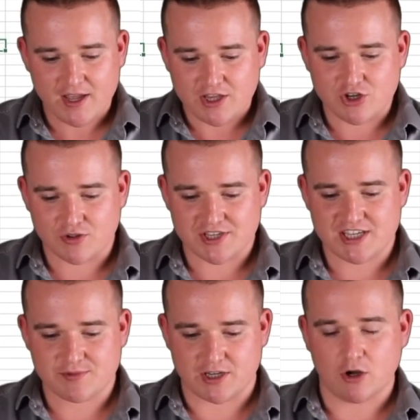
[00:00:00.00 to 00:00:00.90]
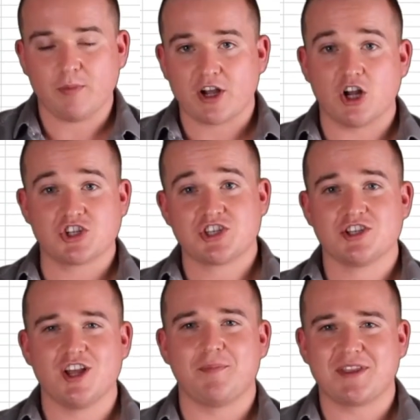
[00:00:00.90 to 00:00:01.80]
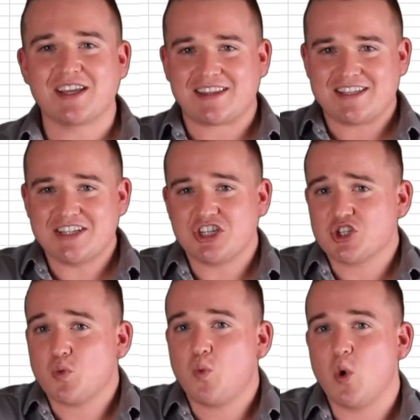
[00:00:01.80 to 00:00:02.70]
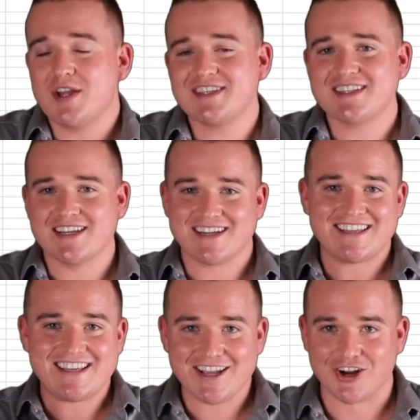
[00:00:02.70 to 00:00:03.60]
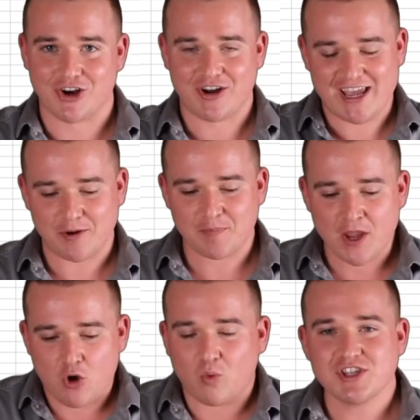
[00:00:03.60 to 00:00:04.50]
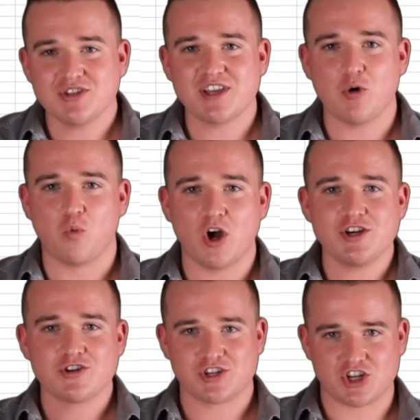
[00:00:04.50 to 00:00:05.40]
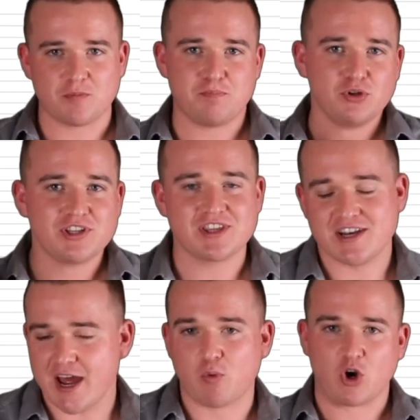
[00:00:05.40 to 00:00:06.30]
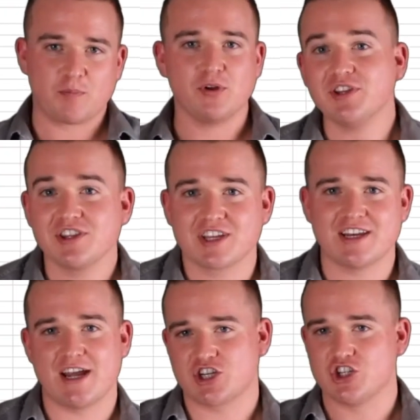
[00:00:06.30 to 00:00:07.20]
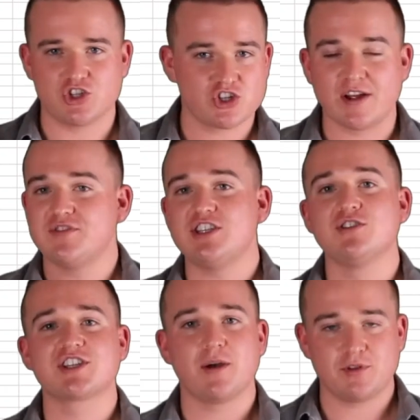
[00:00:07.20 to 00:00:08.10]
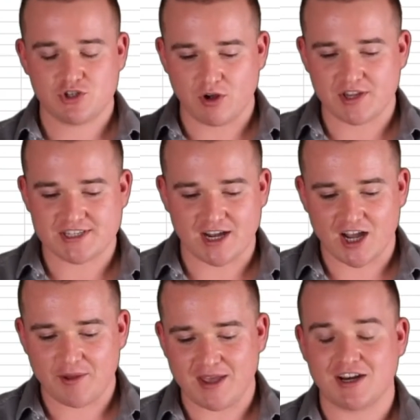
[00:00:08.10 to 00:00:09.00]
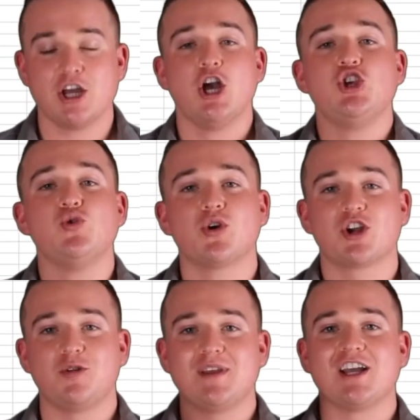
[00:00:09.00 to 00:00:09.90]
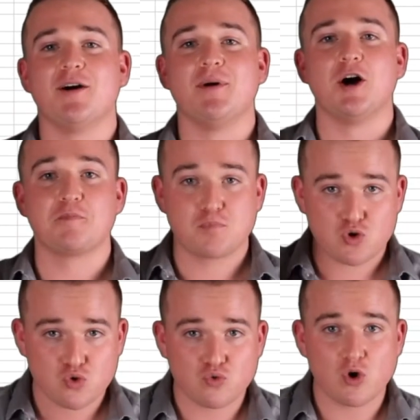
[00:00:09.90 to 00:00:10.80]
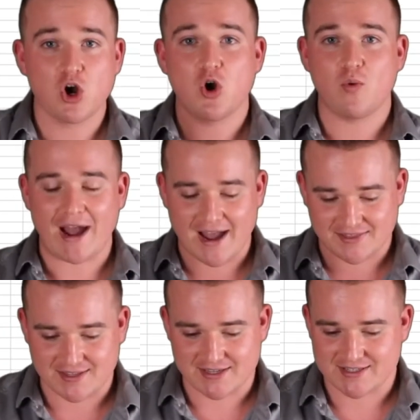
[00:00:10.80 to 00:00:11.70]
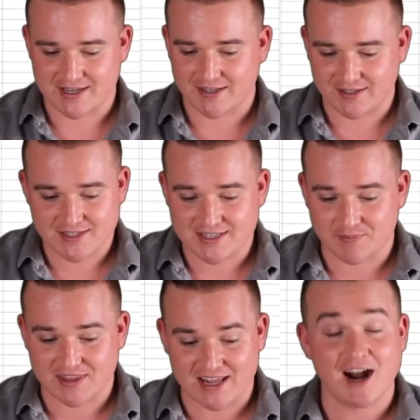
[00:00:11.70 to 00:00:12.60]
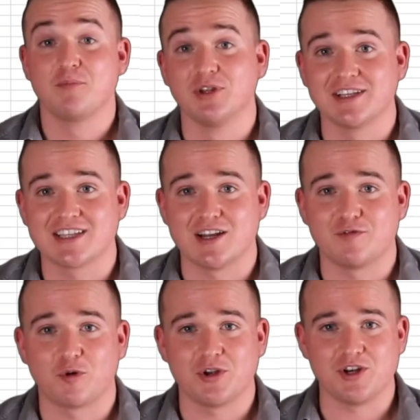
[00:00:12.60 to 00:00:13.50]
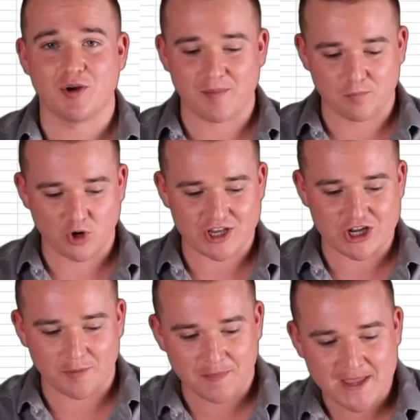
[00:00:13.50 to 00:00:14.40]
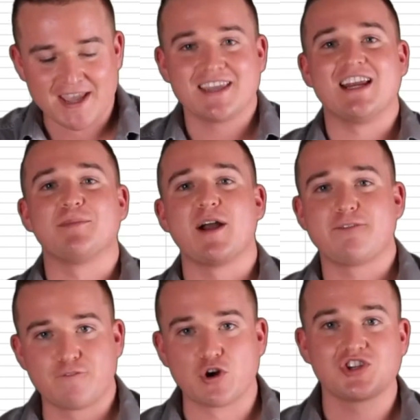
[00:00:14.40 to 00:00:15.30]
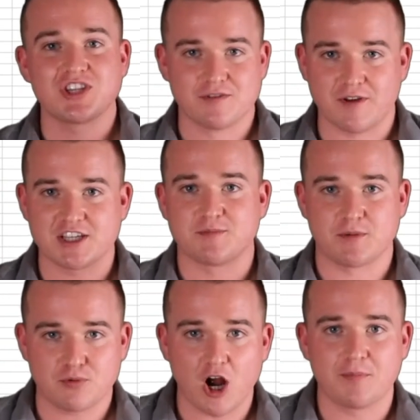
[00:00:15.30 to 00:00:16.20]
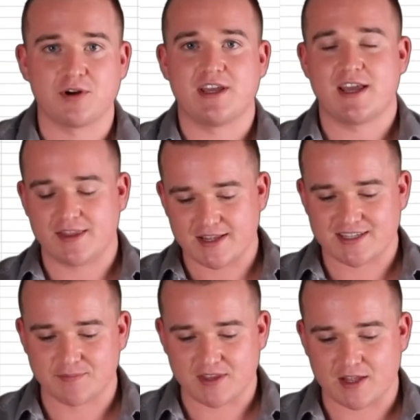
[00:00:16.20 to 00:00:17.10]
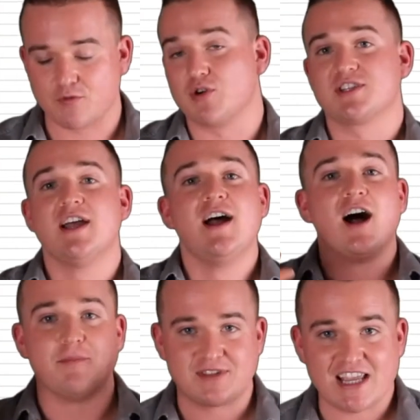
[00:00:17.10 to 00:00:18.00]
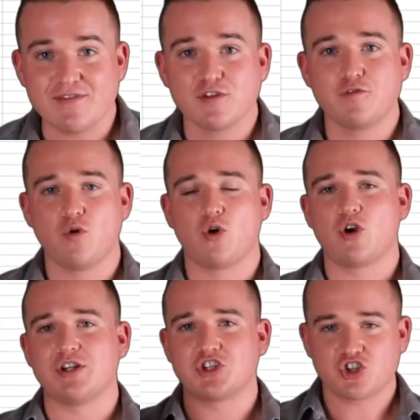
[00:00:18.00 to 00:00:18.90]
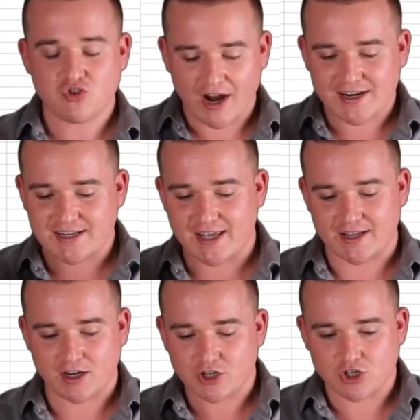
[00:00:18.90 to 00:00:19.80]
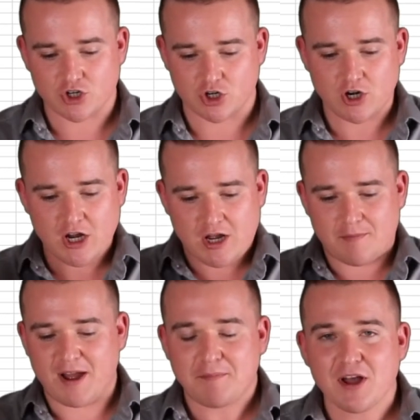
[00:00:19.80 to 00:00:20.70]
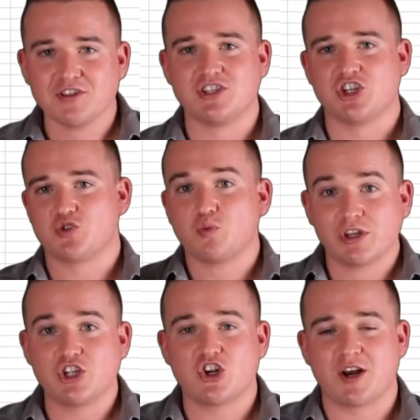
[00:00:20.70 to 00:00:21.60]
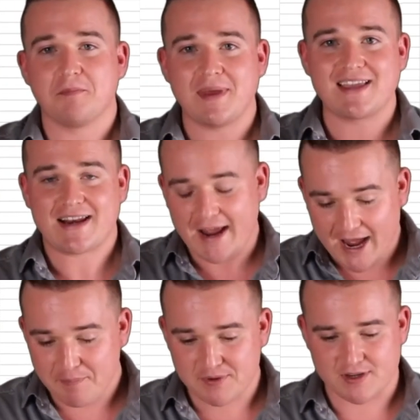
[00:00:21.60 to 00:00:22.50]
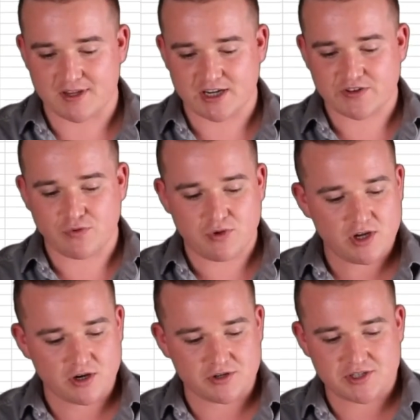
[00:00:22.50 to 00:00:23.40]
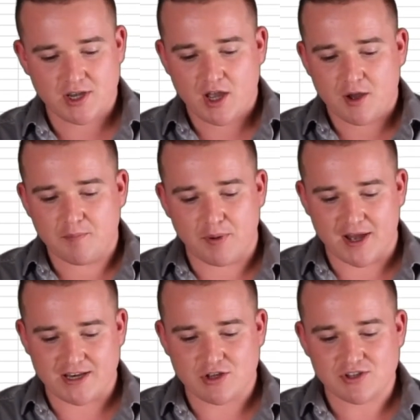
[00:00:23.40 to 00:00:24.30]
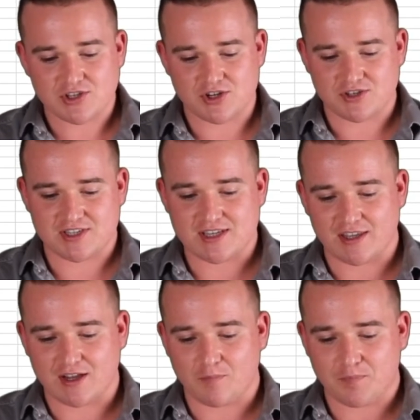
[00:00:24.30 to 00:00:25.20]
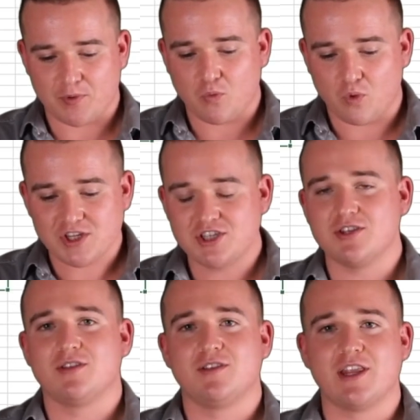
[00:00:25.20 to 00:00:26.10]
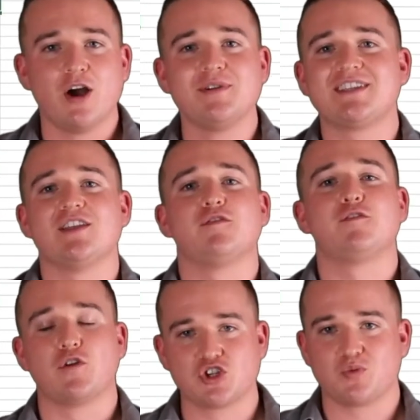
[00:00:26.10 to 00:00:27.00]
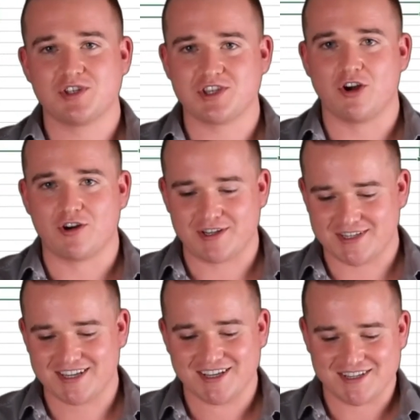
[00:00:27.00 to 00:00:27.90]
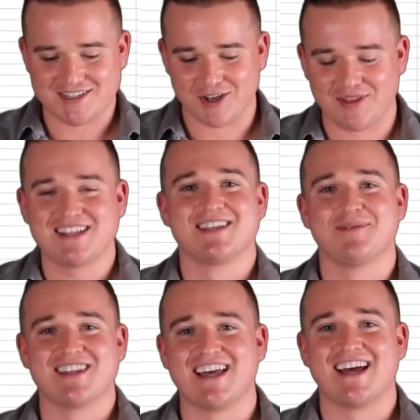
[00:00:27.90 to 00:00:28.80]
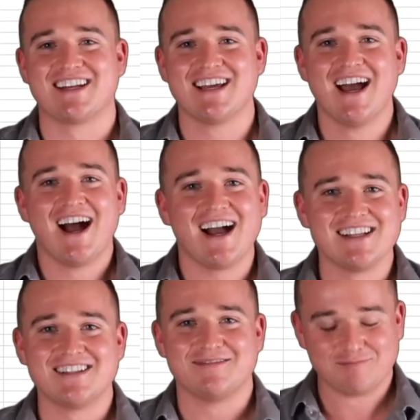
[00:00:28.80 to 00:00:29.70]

you know, this seems like, oh my gosh, this is a lot, but think this is just once a year. And once you get one, you're gonna start building the network, building the connections. You're gonna have deals coming to you all the time, and you are gonna become a pro at this. And this is something that I'm really excited for. You know, I'm working on getting my first investment property. And that's something that, of course, I'm saving for and trying to get under my belt and just really trying to make it happen in the next few years. But you can start to see, like, once, they always say the first one's the hardest. So that's something that I